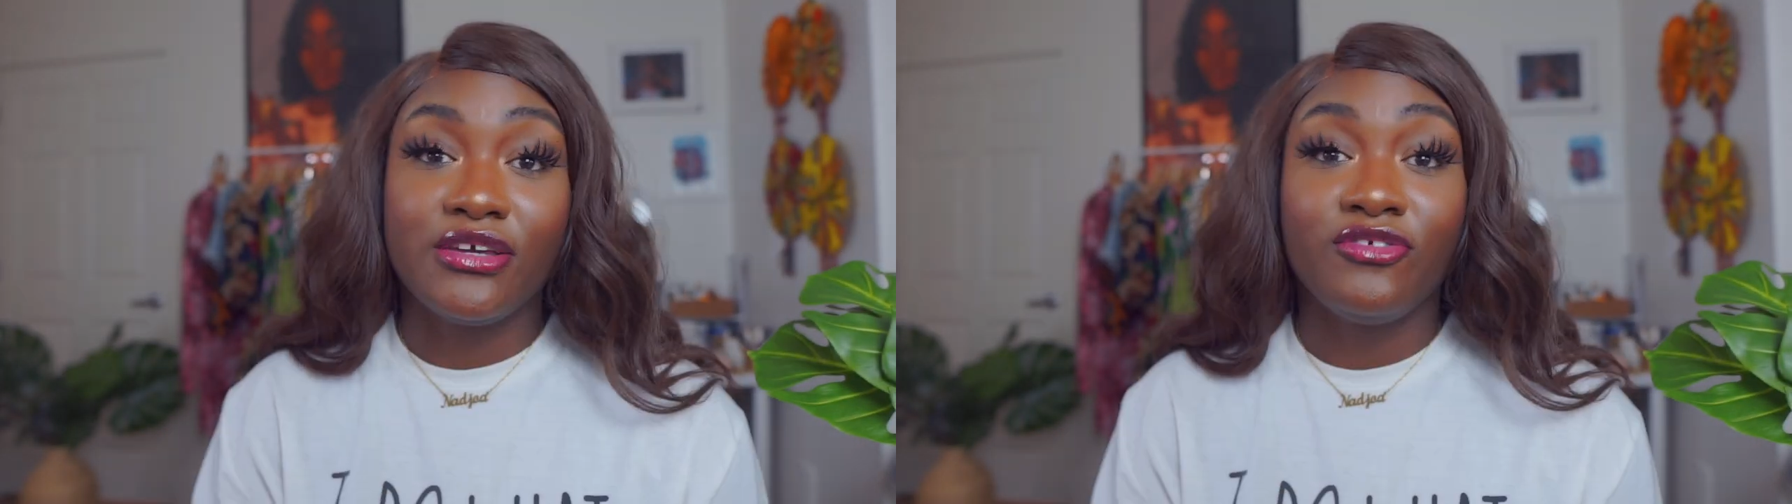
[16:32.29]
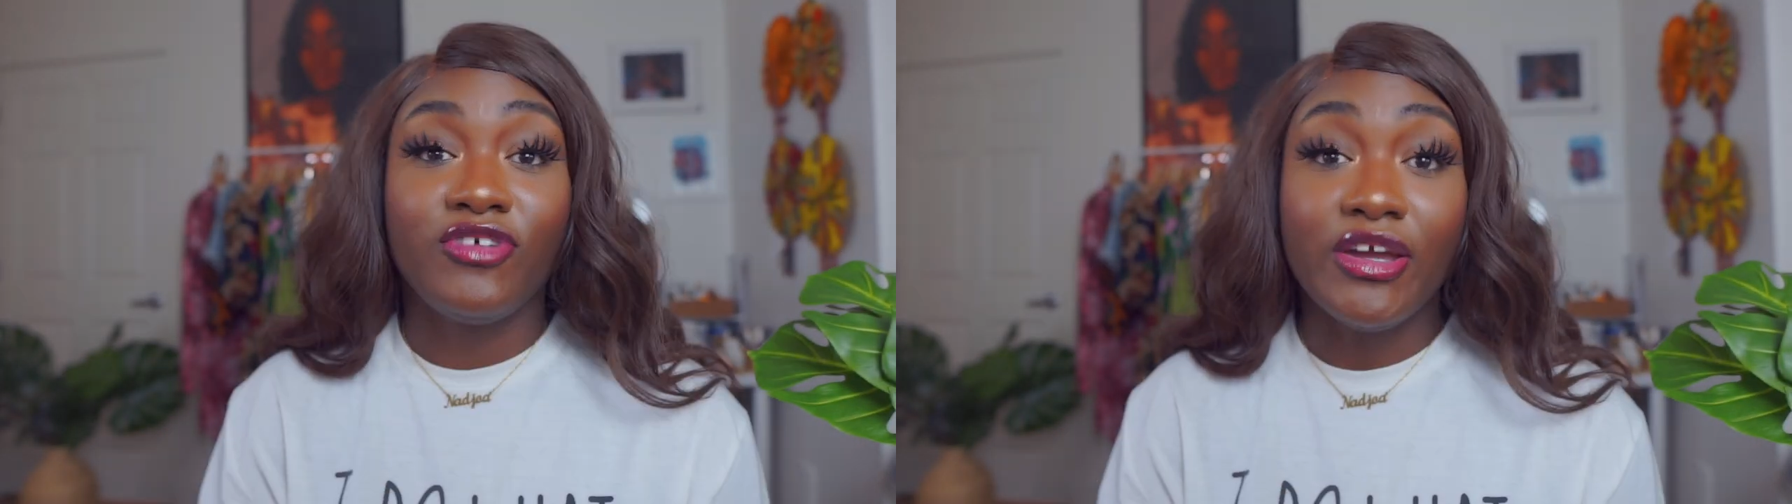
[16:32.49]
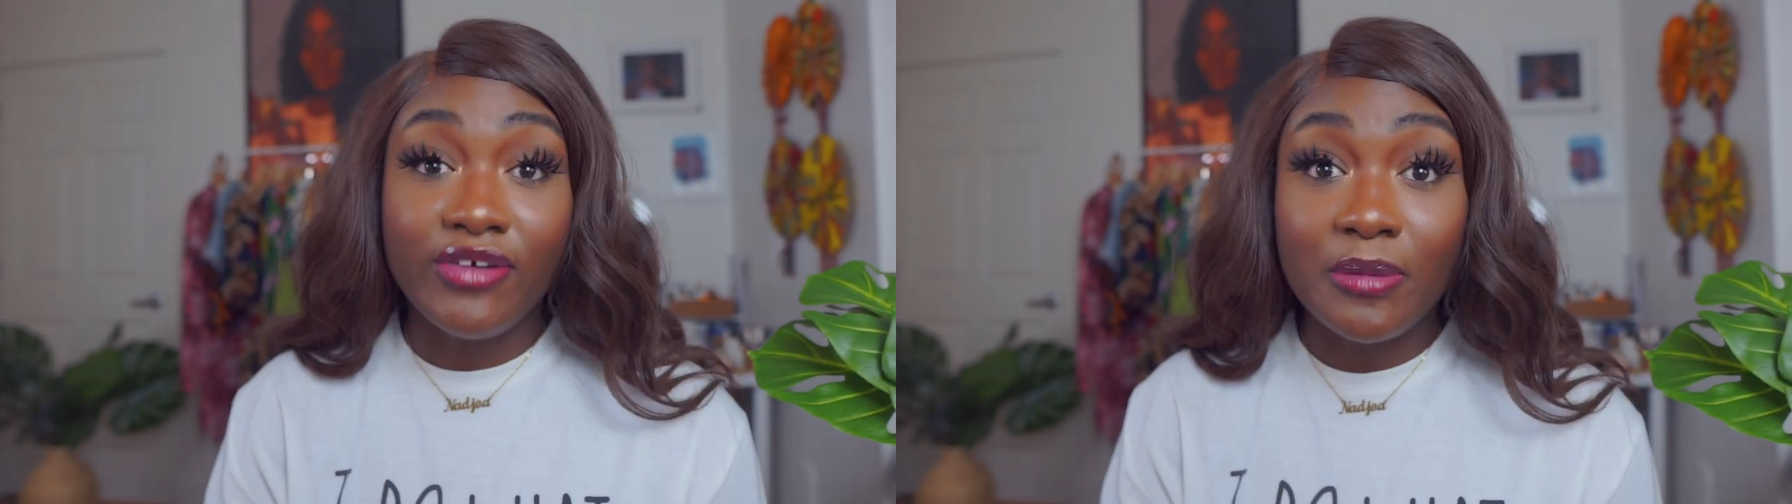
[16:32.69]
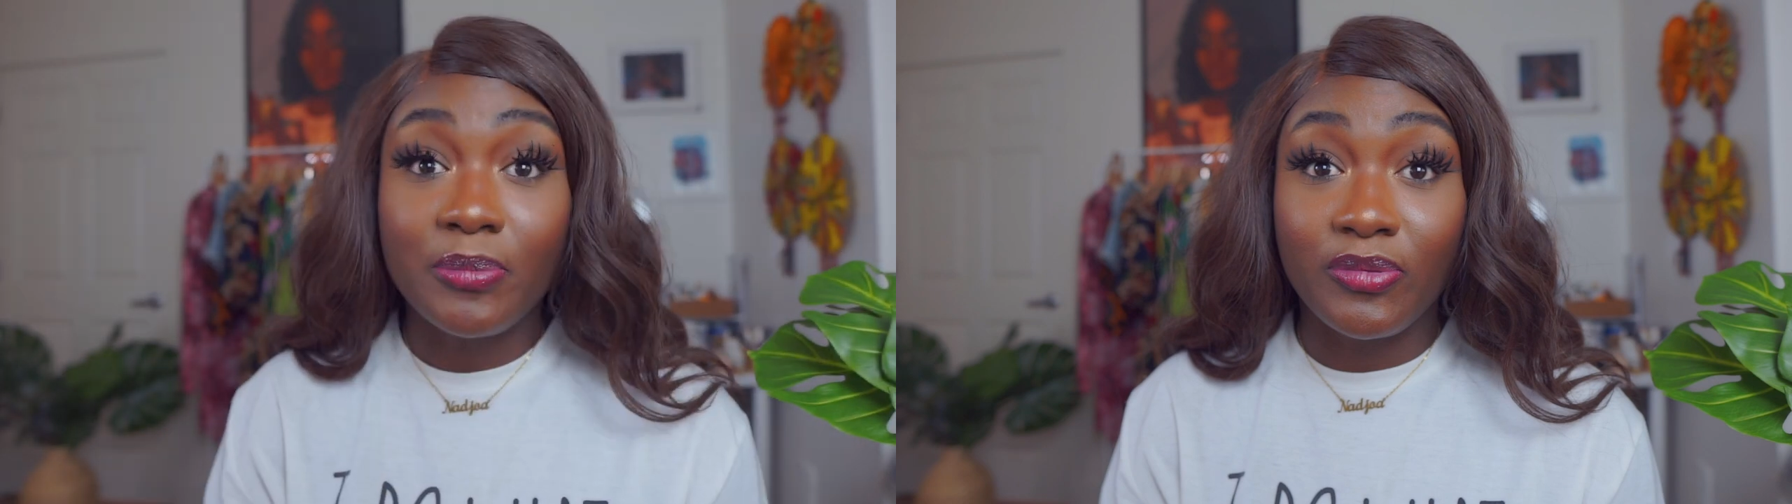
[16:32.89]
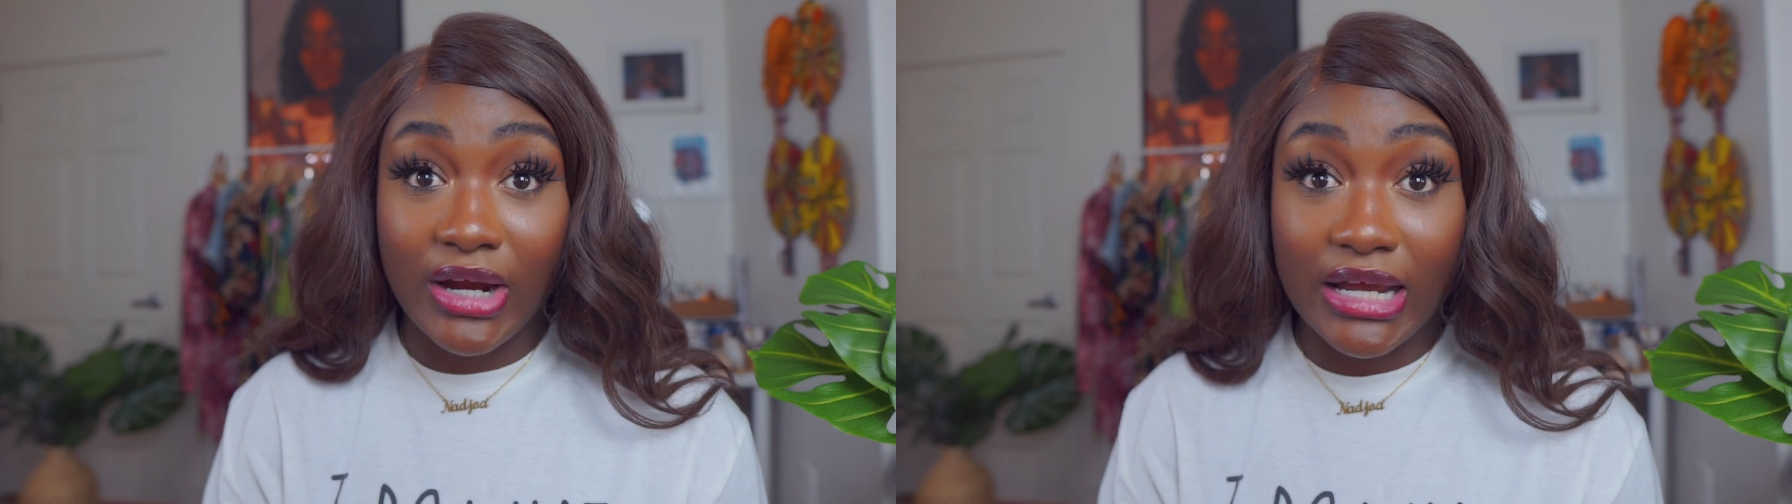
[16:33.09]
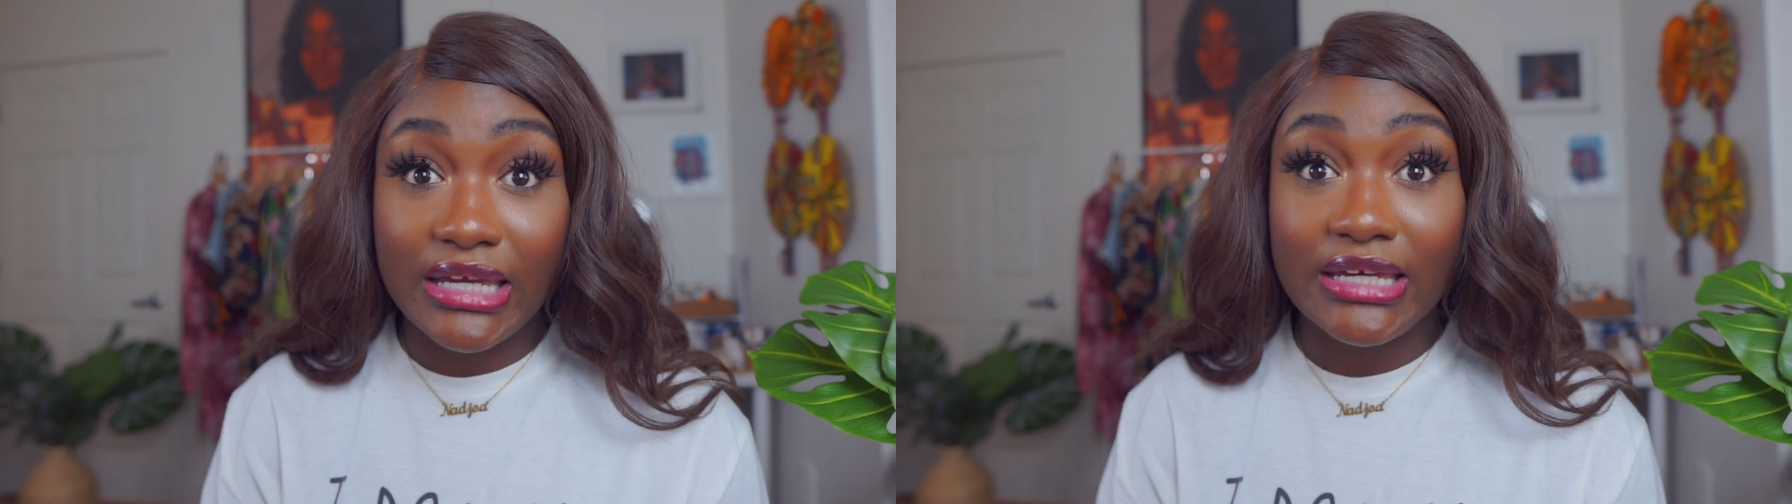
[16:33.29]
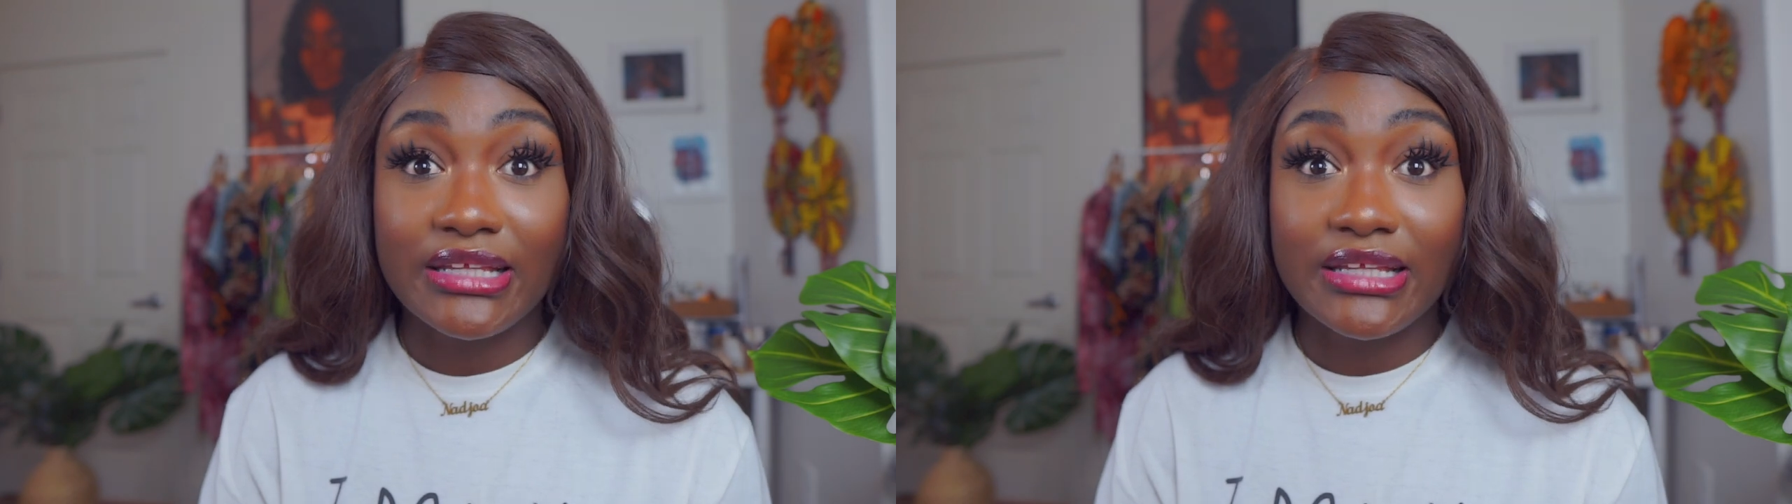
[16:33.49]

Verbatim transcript: They're very bright,